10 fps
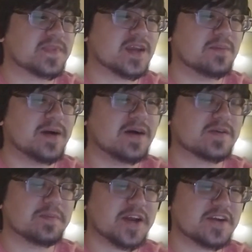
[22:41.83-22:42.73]
About
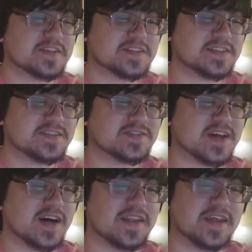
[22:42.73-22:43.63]
comparisons,
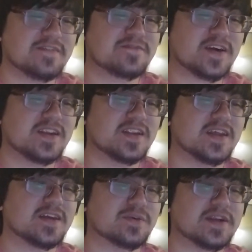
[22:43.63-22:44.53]
they
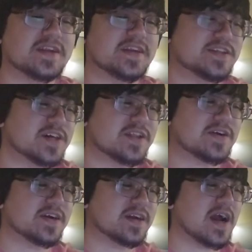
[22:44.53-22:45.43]
friendly greeted each
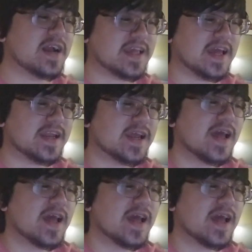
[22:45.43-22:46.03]
other again.